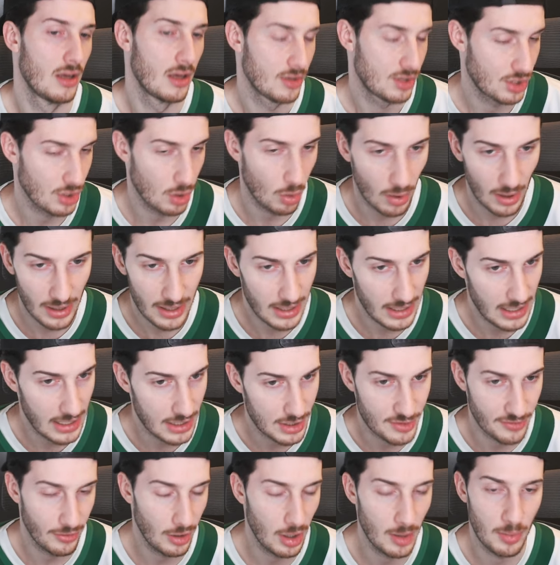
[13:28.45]
So
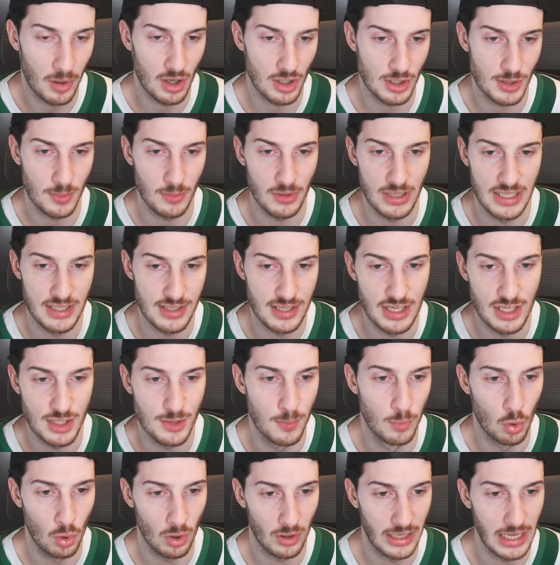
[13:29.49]
it's very possible he sees
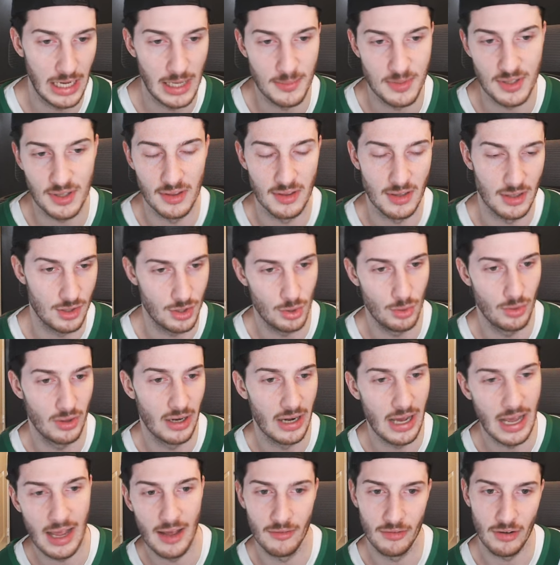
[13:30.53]
more games than the two that
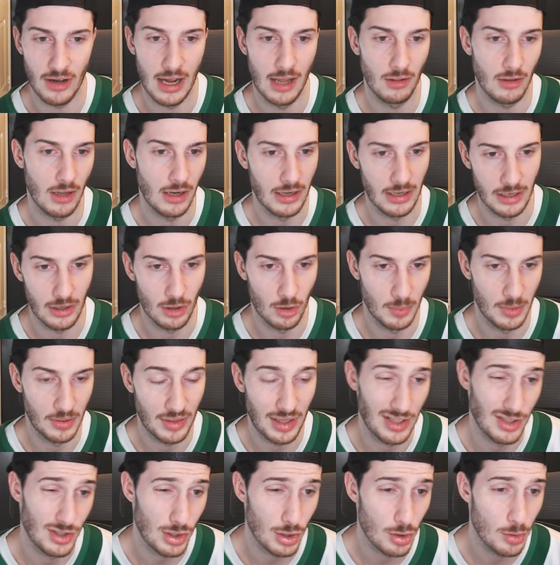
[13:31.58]
I have highlighted here, but
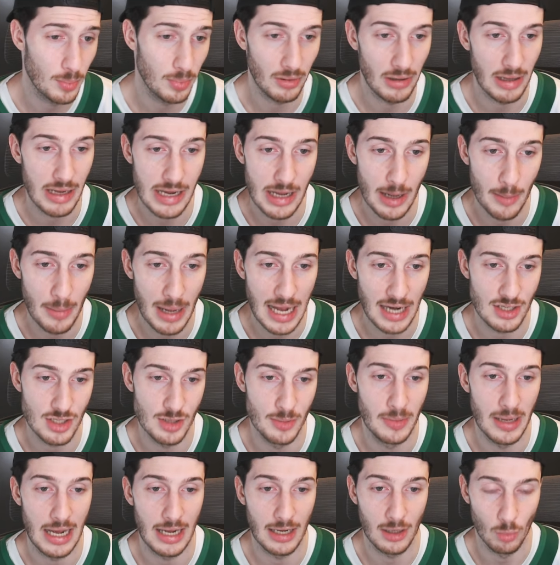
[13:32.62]
they do play a back to
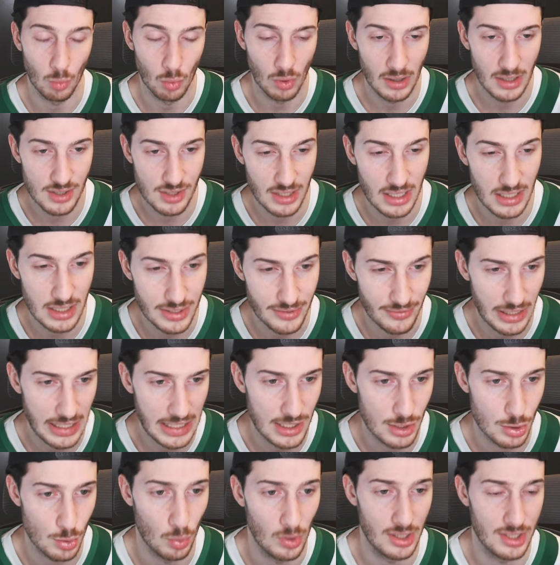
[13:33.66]
back. One is against
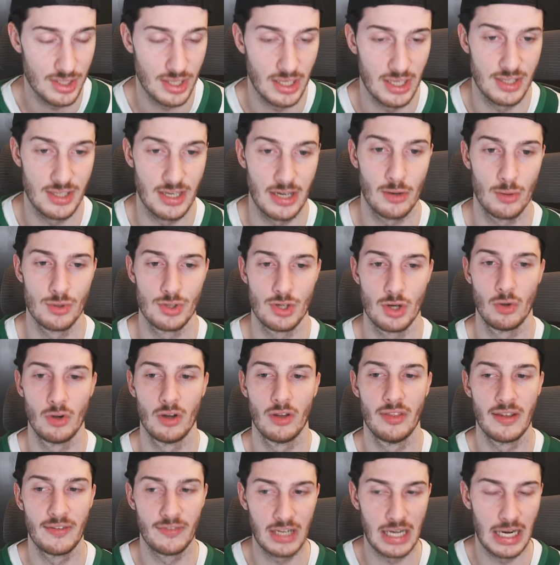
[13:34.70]
Vegas, one is against Arizona.
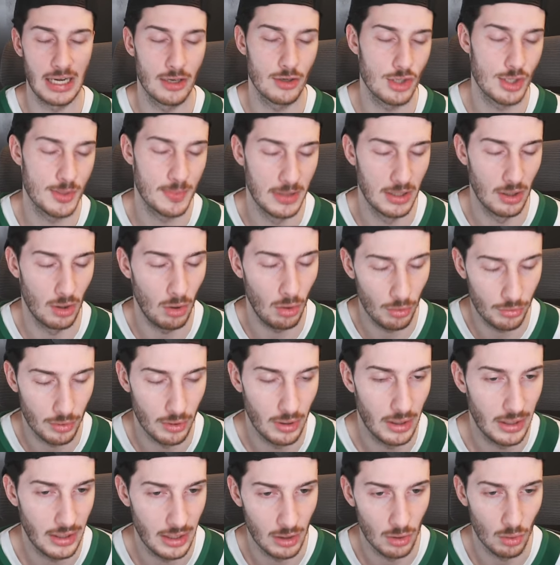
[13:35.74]
They've kind of just been
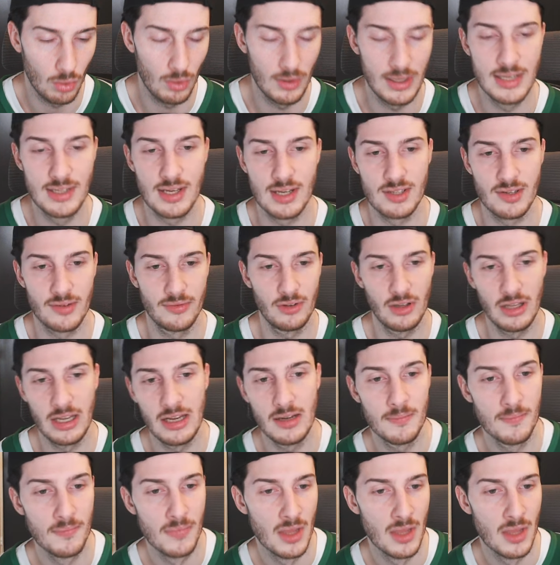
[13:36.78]
alternating goalies as of late.